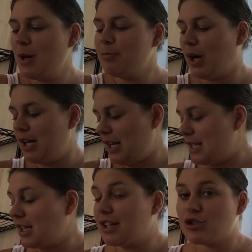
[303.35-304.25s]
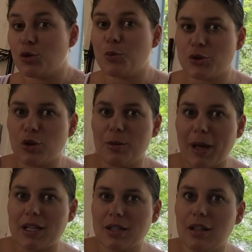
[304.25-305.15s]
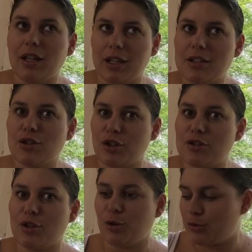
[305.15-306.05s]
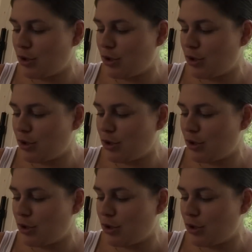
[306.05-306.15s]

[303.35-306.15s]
But it's like a super sturdy basket. Like, it's good to go